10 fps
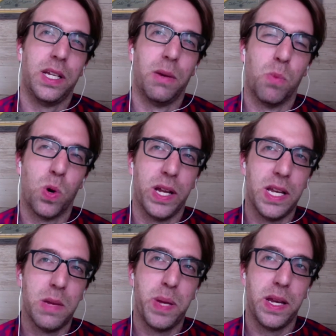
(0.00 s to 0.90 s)
in a more
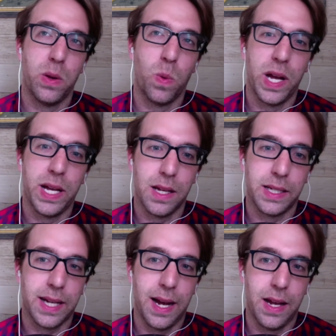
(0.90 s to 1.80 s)
independent way
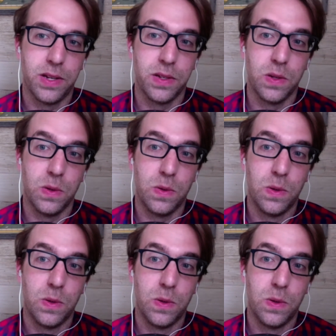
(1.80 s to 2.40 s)
like I do,